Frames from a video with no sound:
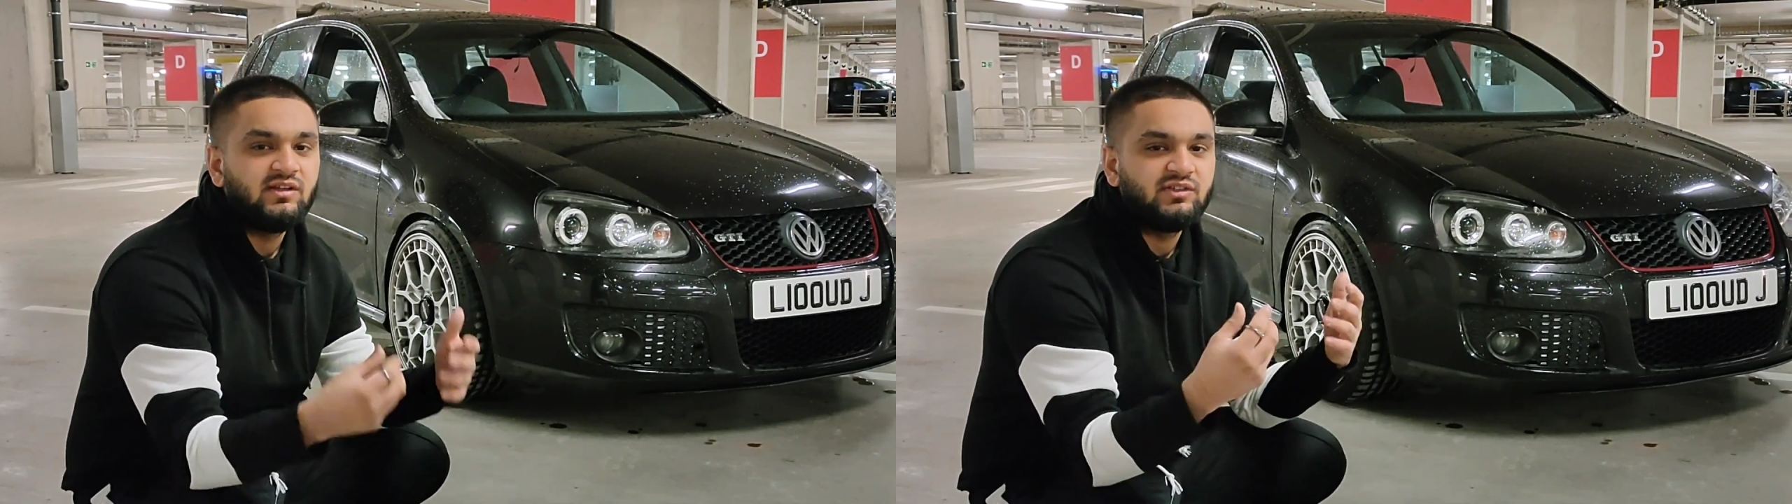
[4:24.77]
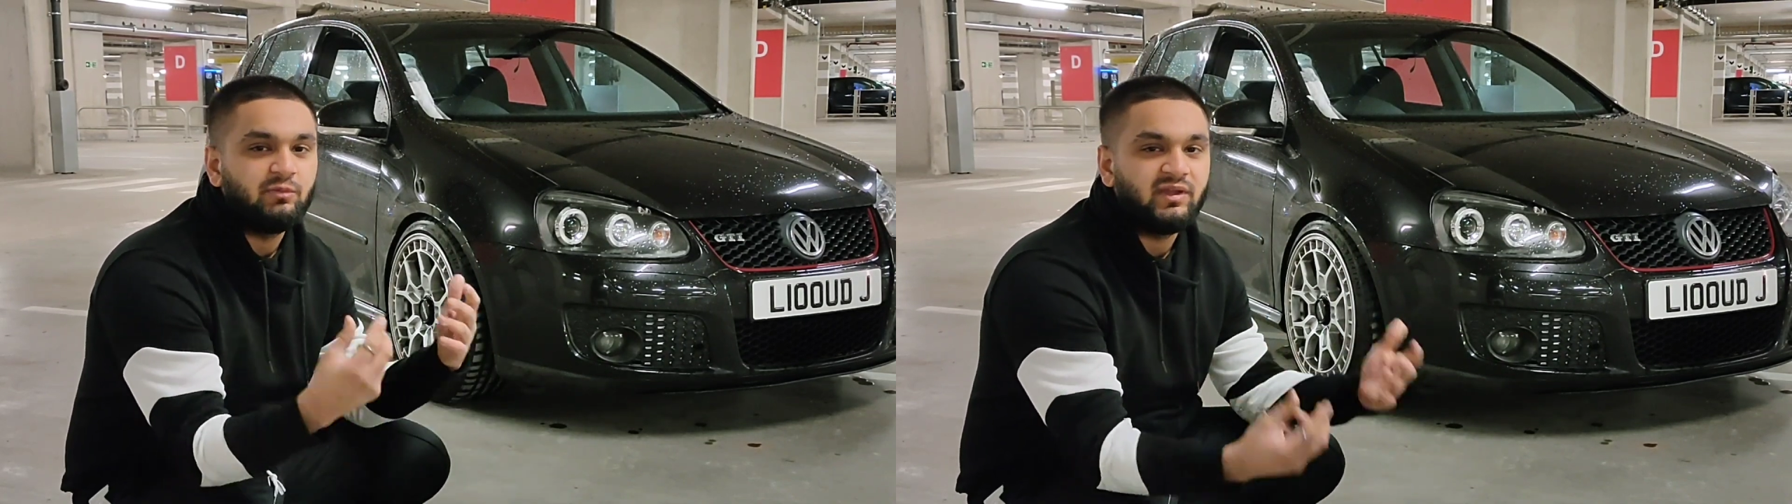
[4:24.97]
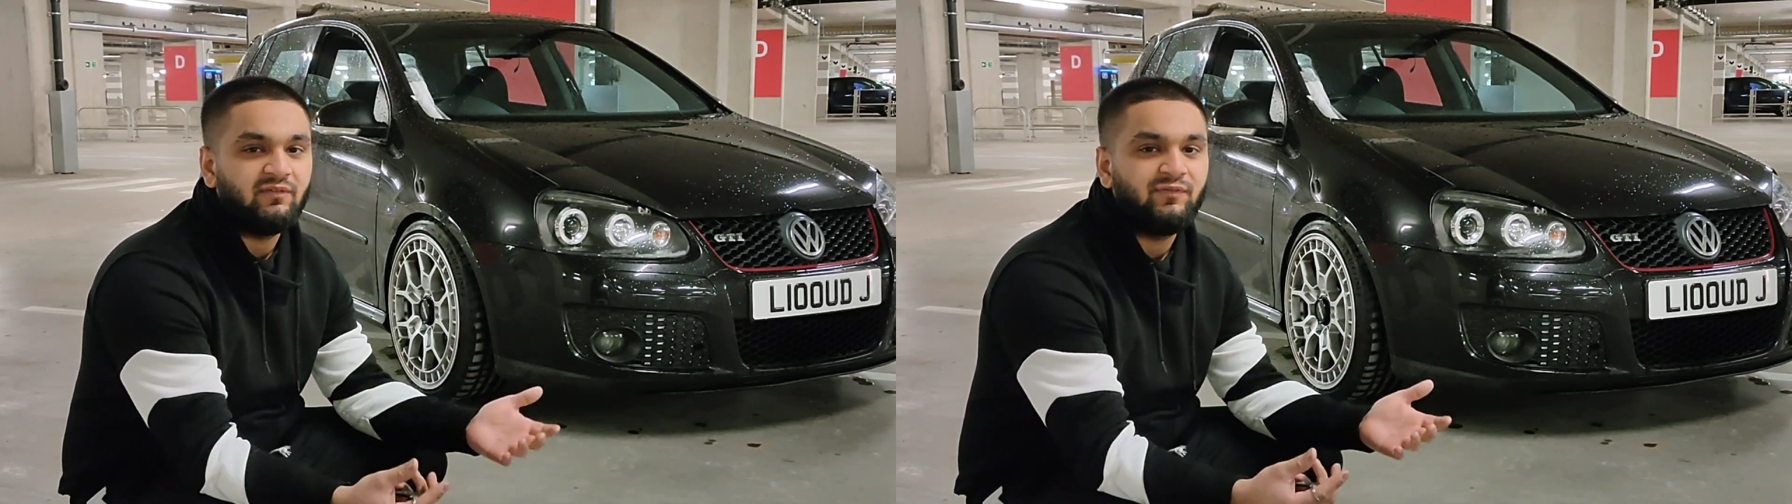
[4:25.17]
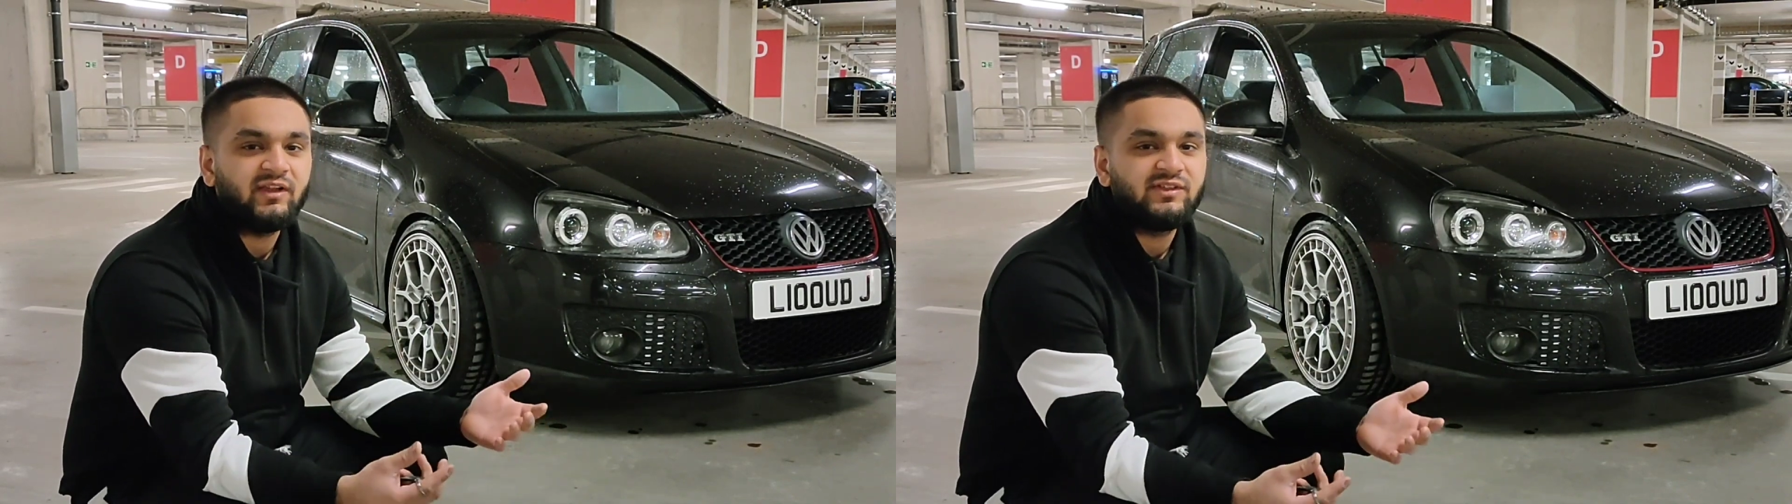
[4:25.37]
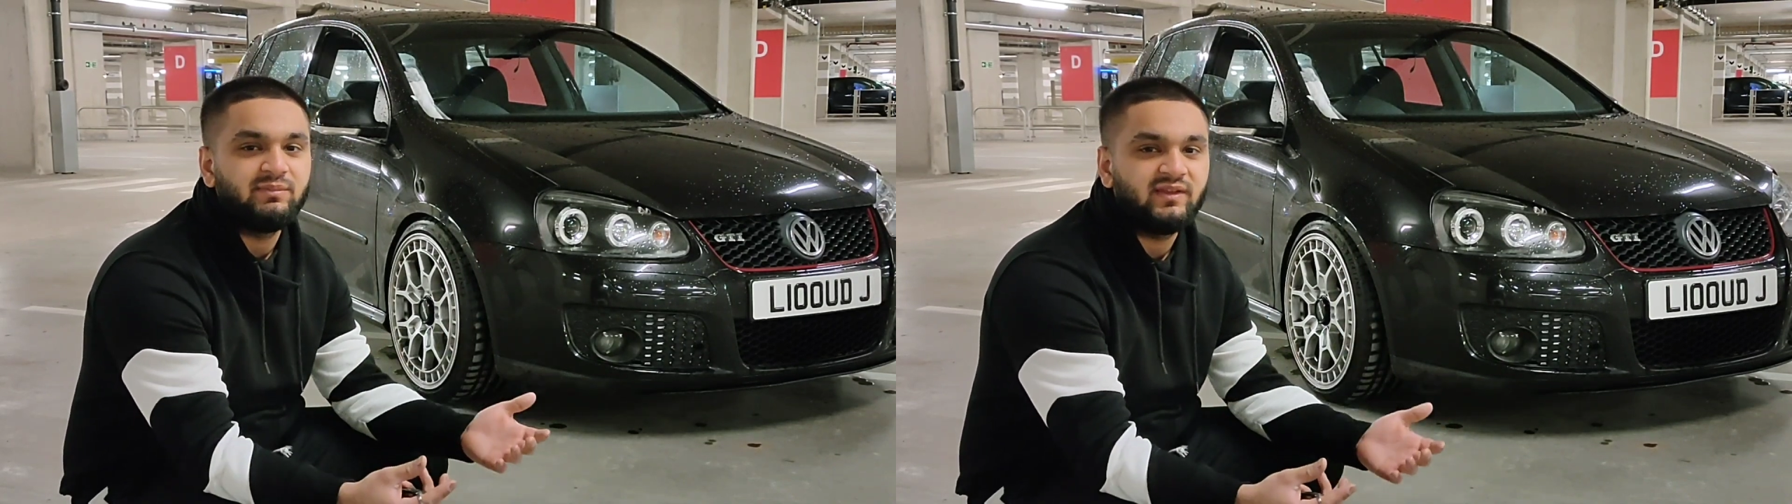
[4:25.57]
so we can
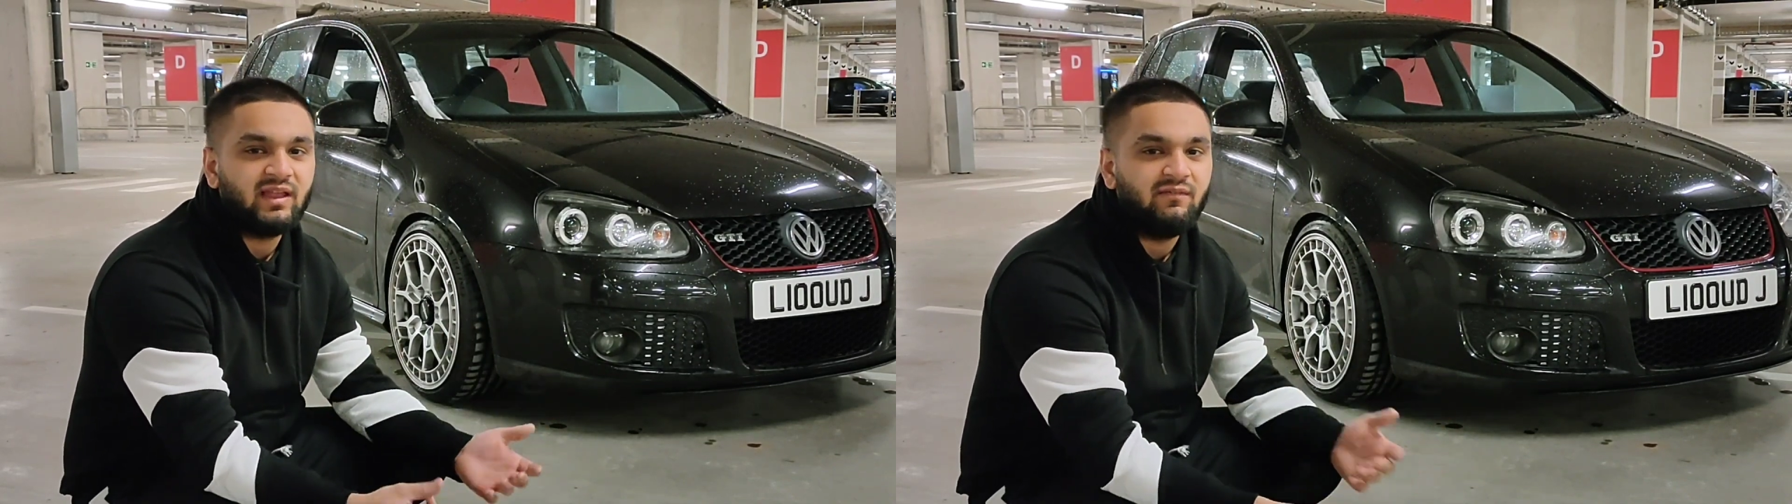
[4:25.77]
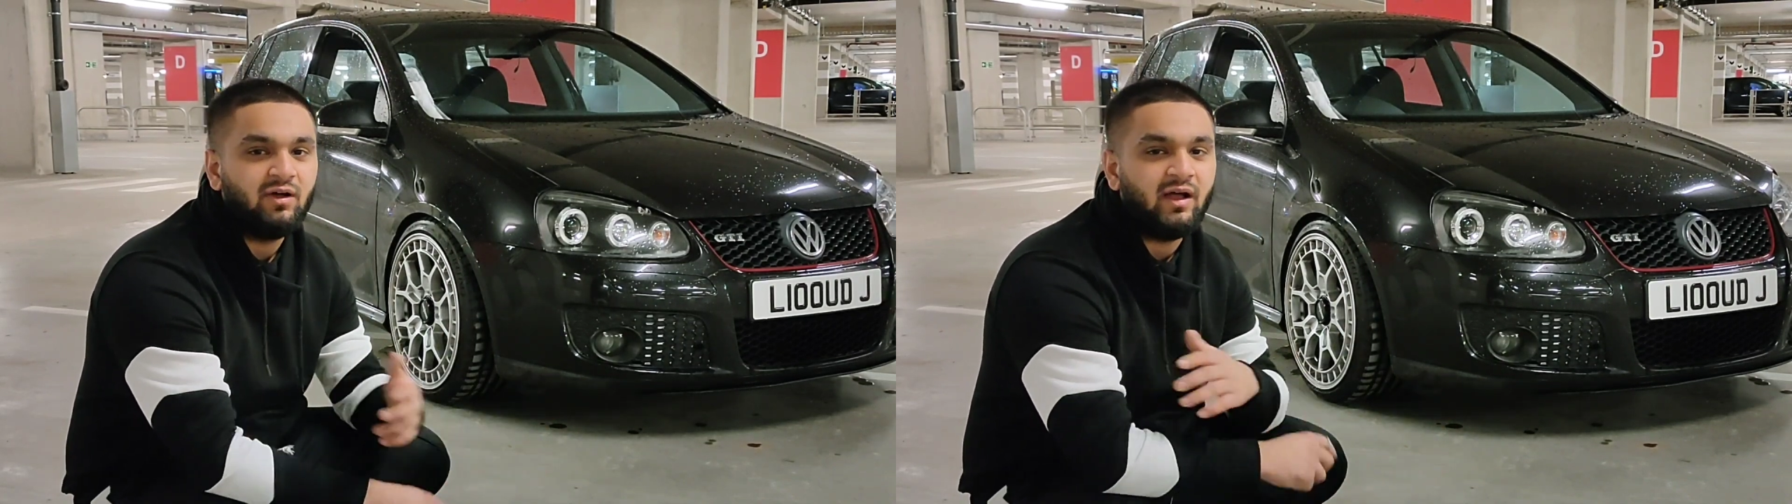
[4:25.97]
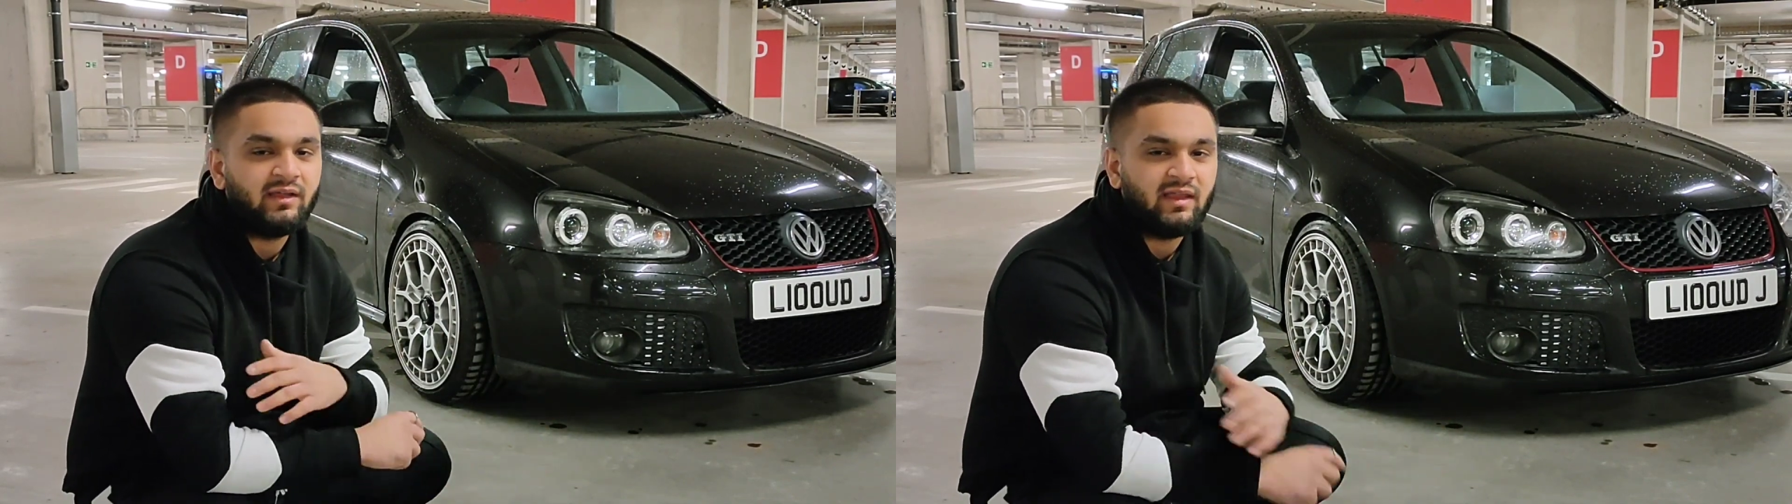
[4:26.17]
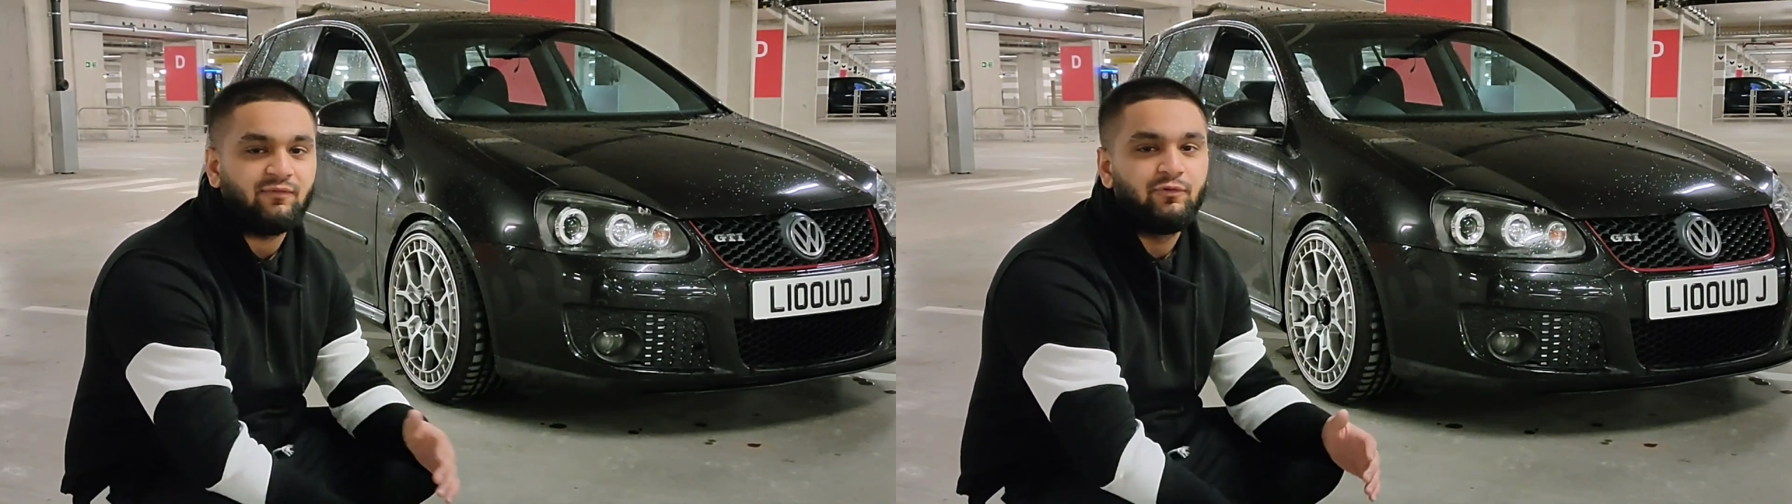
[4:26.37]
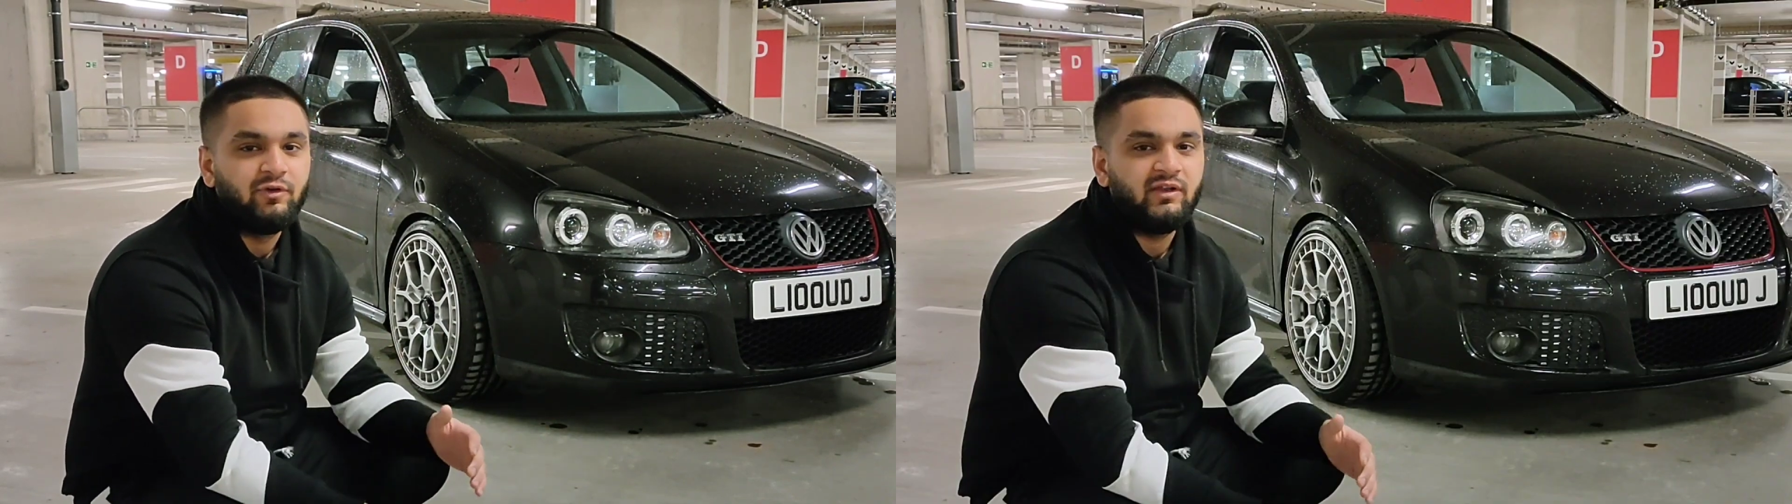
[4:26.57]
fix them together and get
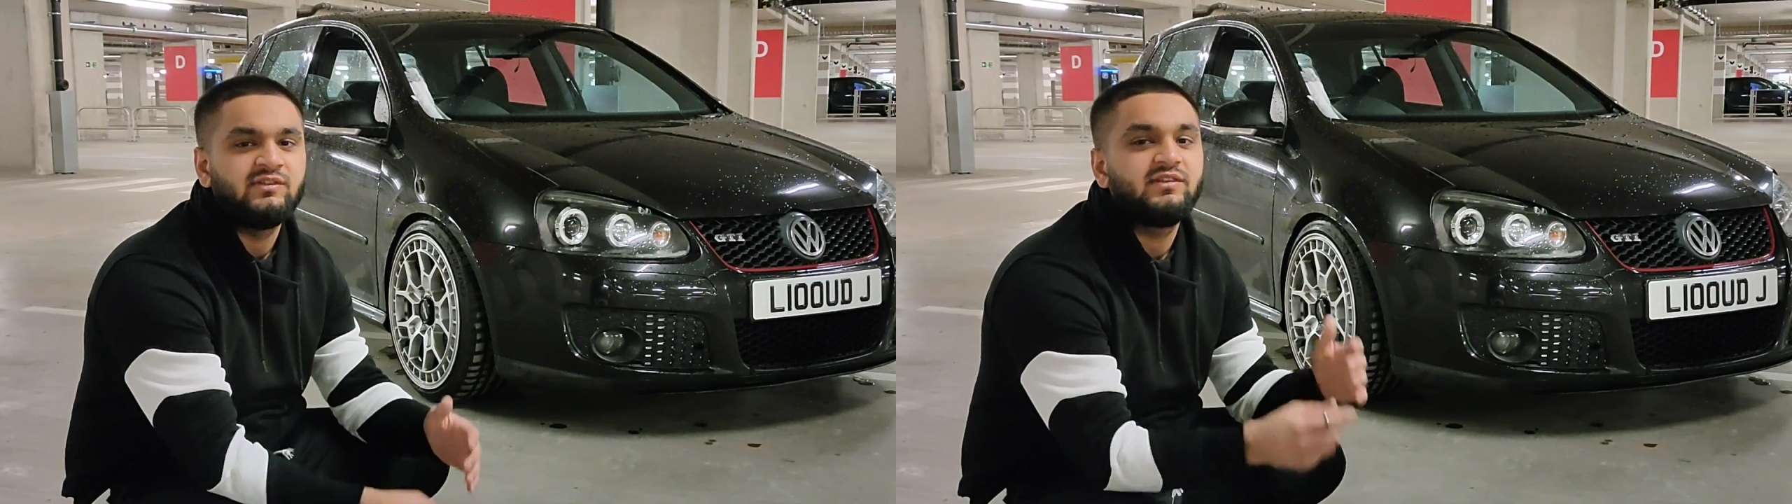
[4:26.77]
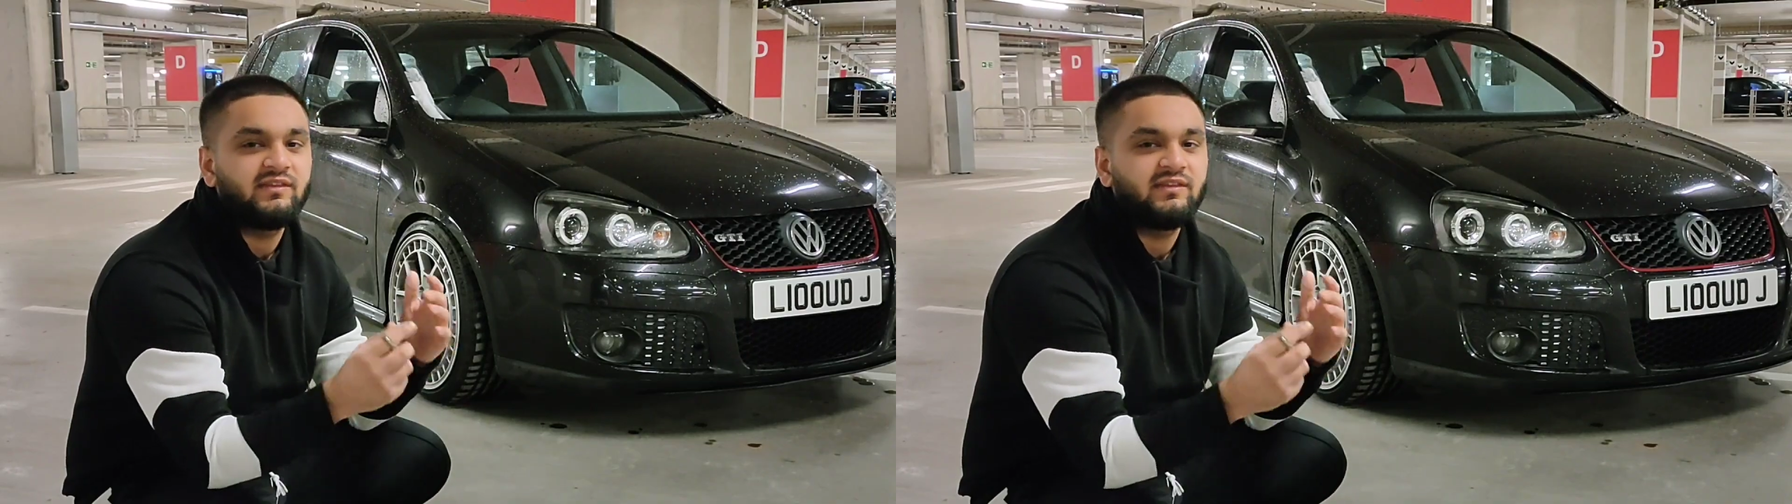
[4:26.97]
through this